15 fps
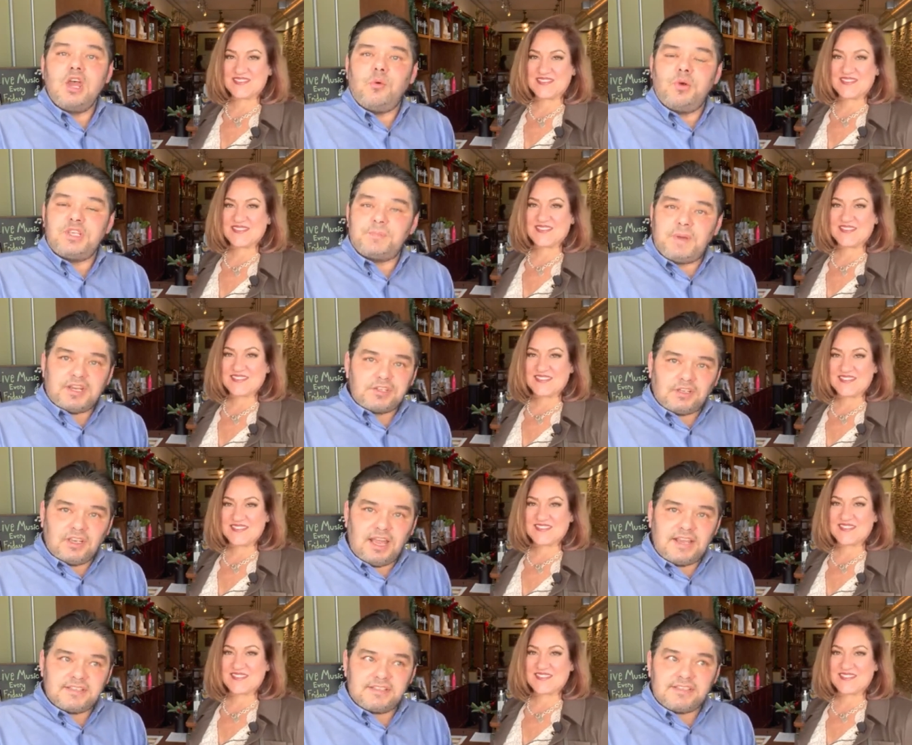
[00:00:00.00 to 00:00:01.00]
Speaker 1: We
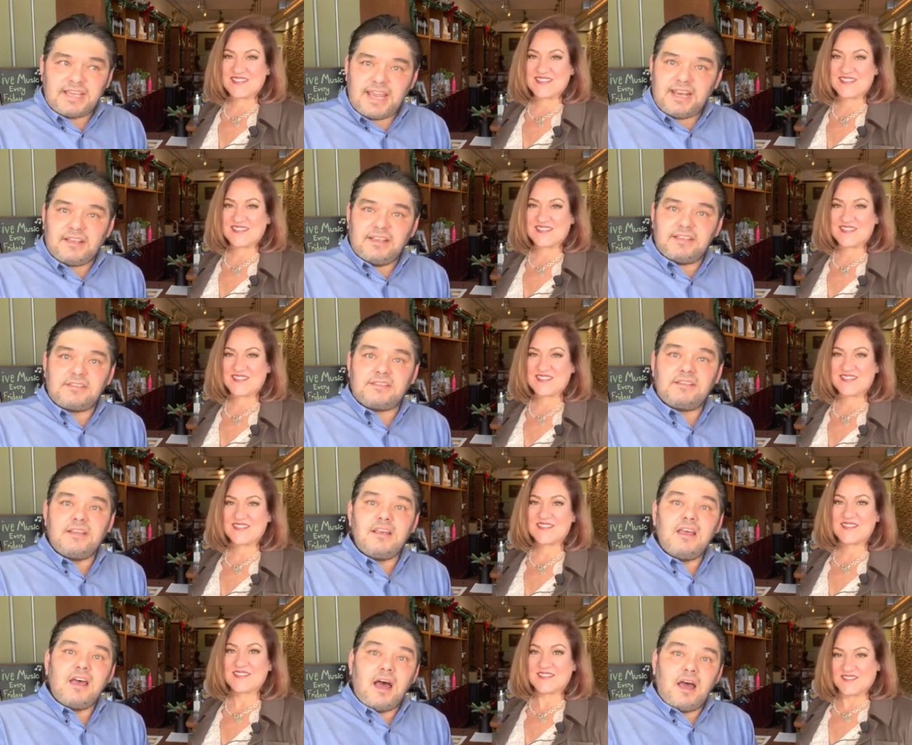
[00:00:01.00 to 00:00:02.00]
specialize in tankless
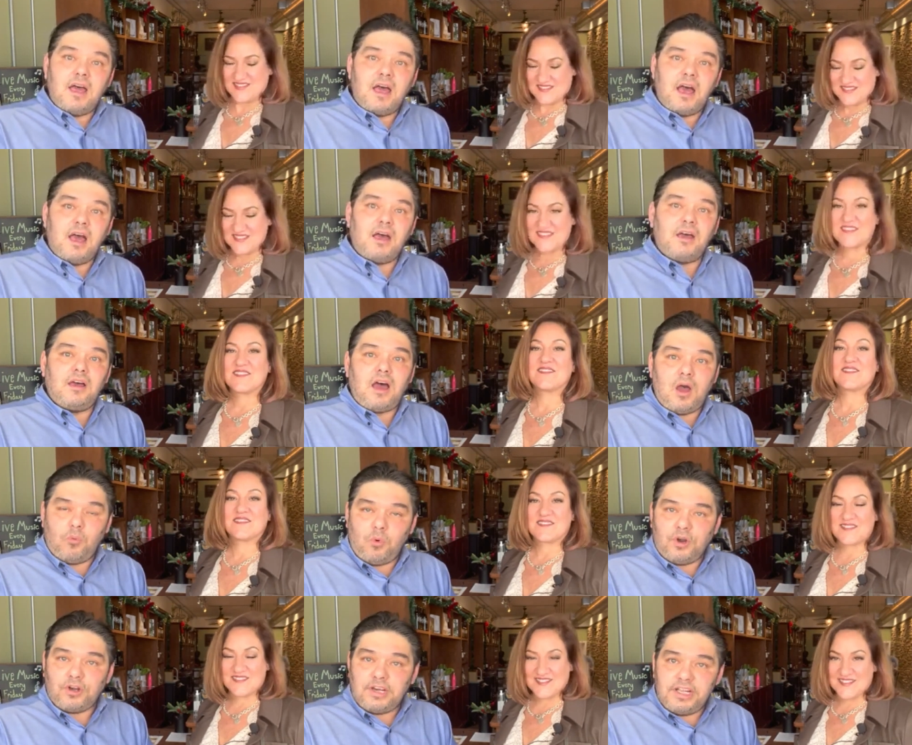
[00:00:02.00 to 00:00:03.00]
uh, hot
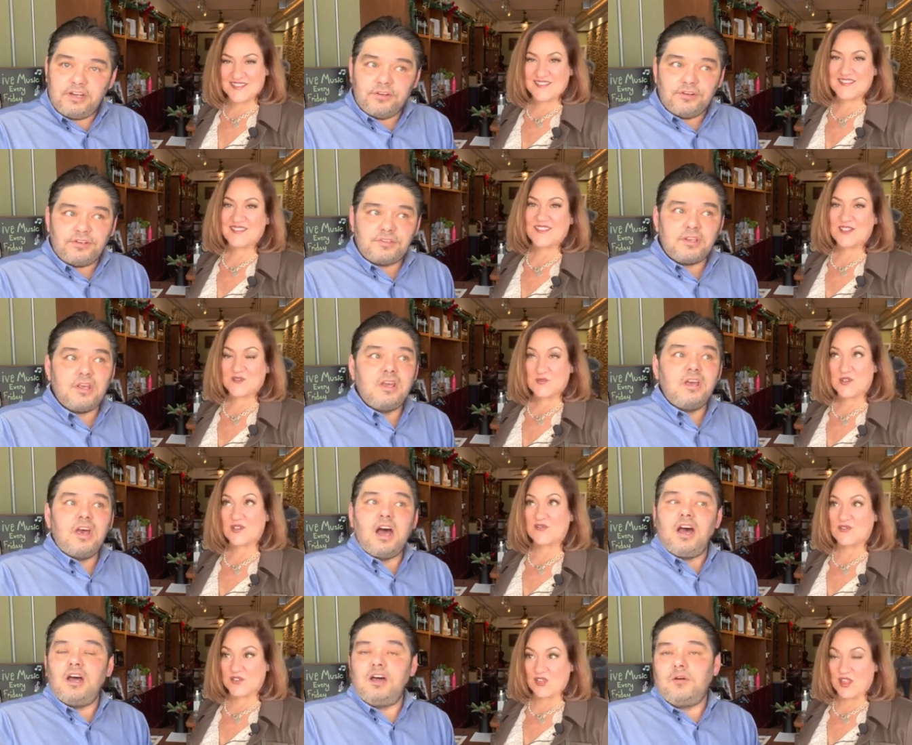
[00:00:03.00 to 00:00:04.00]
water heaters.
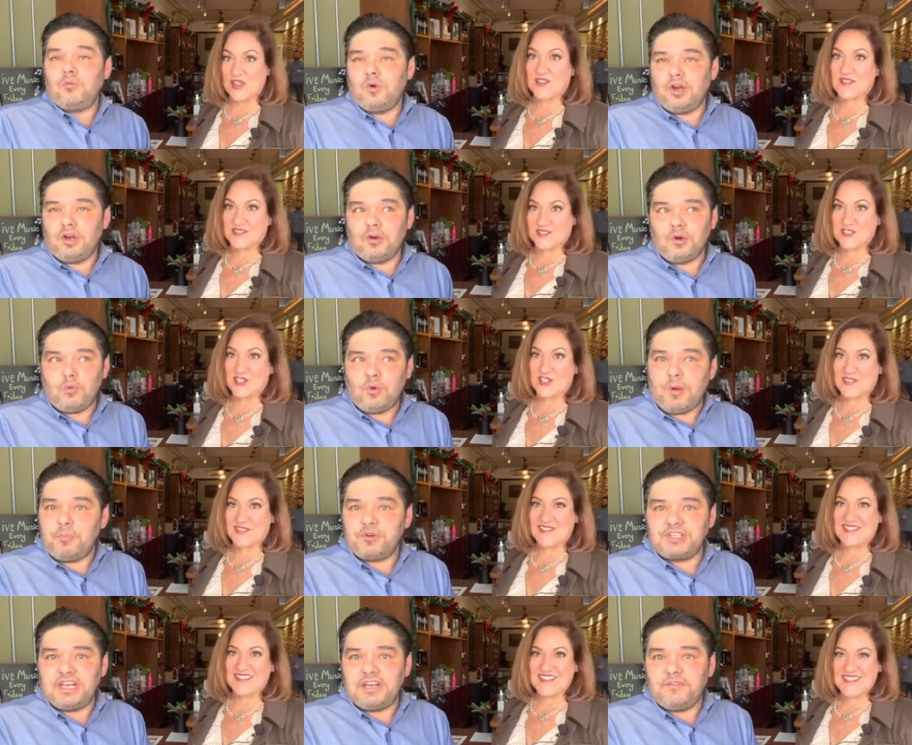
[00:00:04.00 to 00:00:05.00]
Uh, we're a
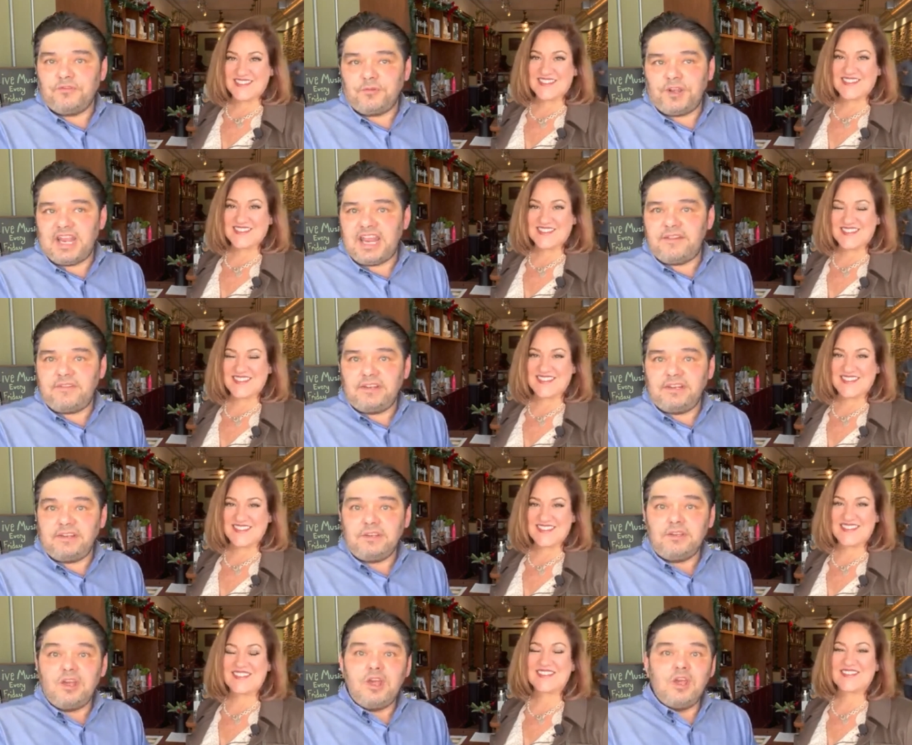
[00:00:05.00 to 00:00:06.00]
representative for
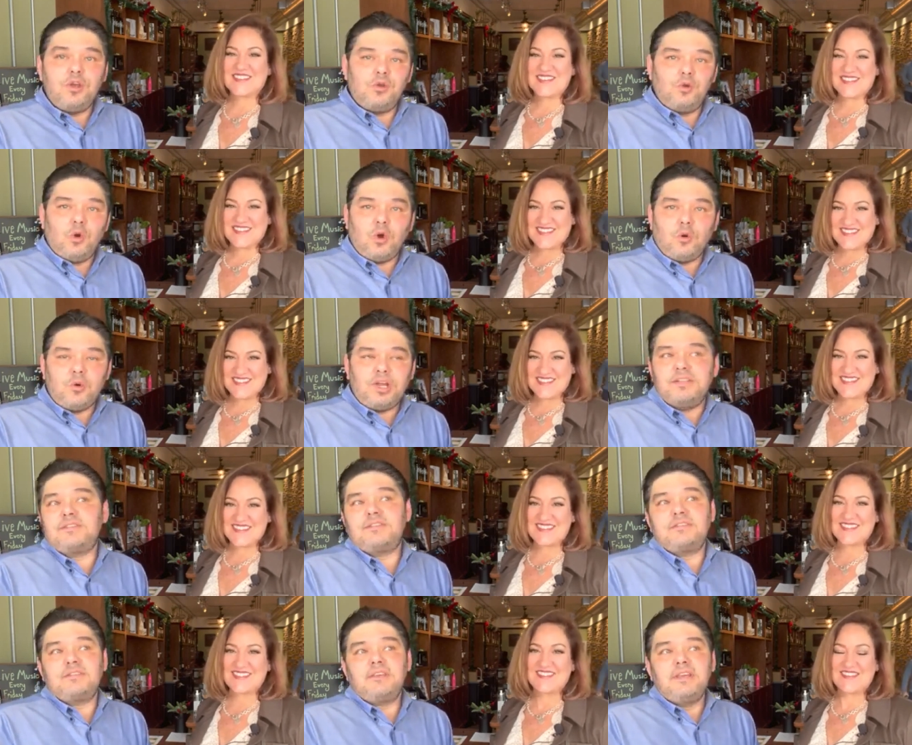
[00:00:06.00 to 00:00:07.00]
Navian,
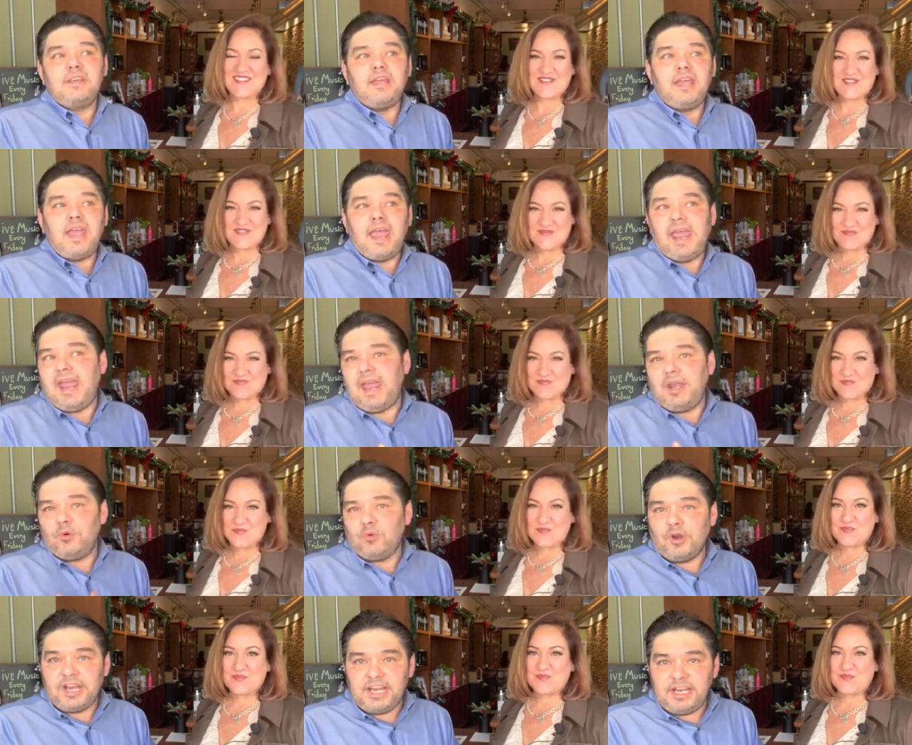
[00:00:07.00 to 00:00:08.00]
Norwitz, and
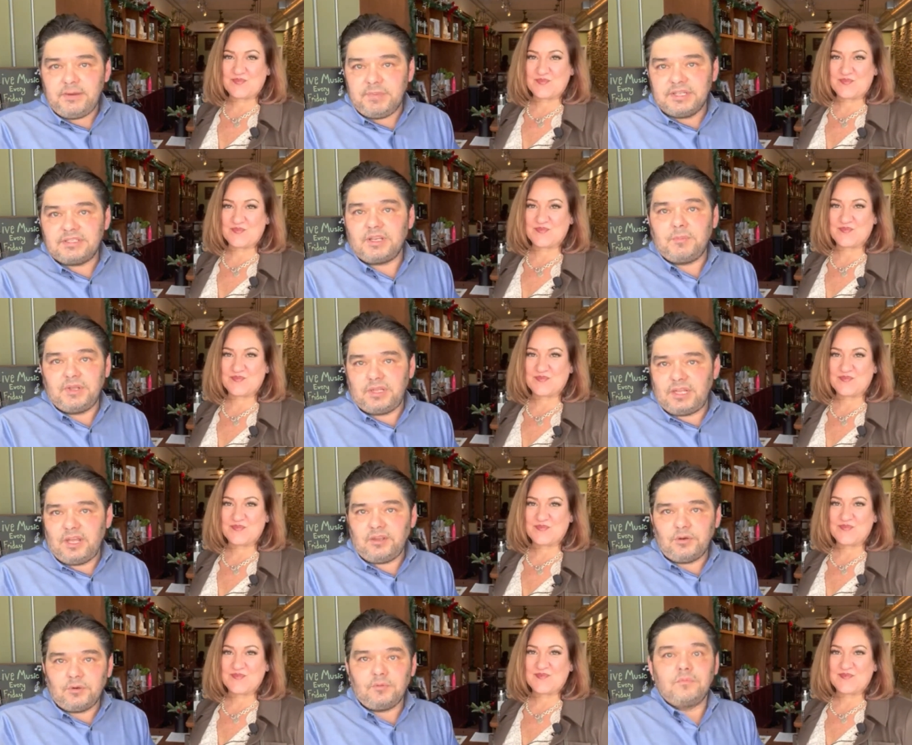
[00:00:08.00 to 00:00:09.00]
Rheem, and some of the
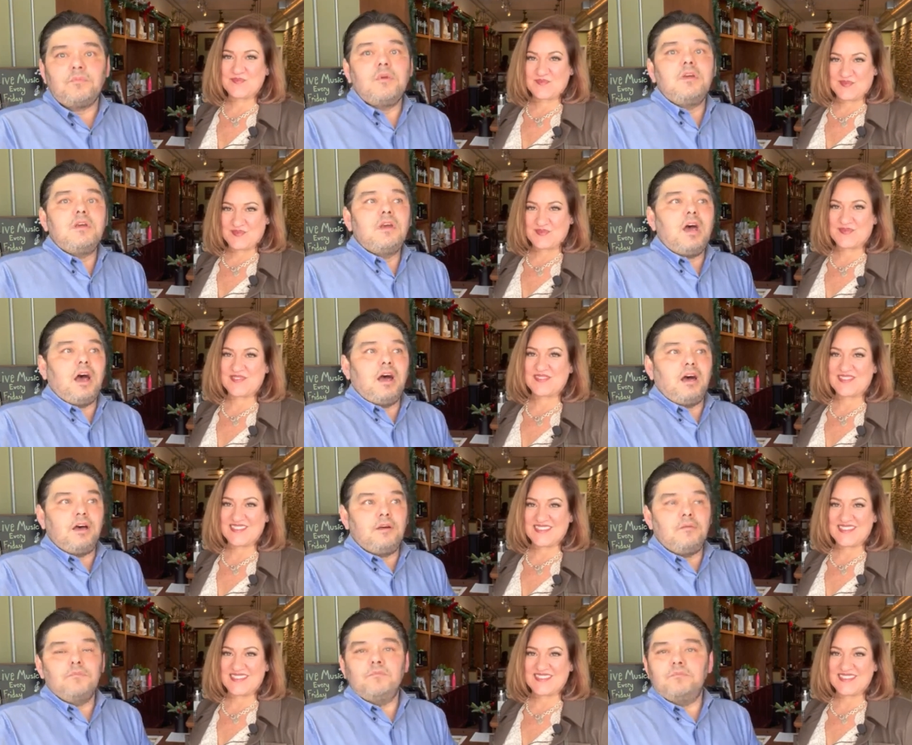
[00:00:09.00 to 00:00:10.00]
other
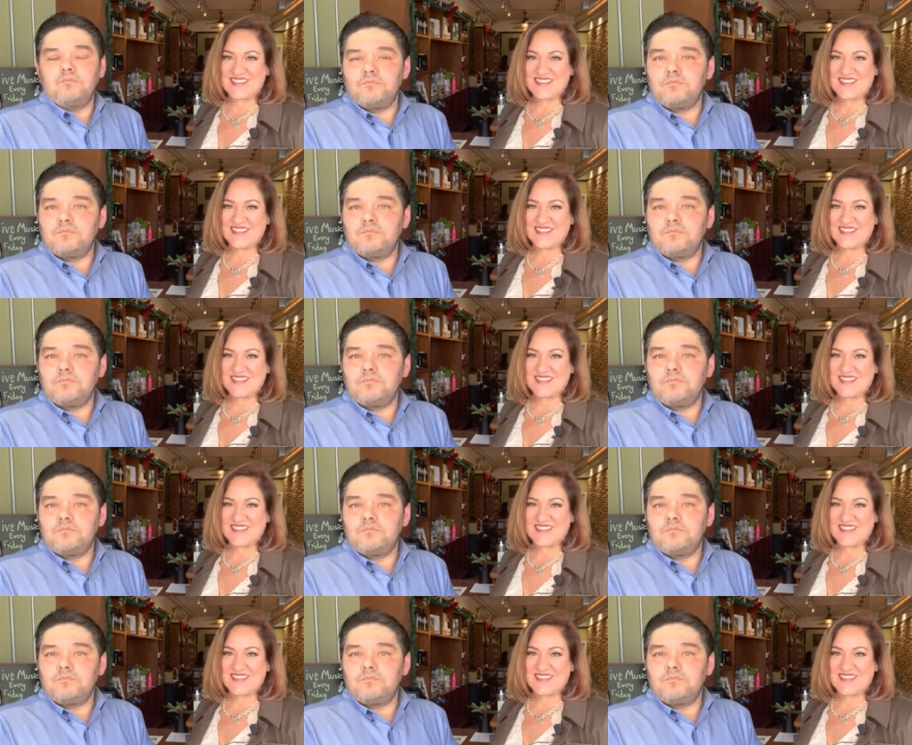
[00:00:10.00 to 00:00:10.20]
um,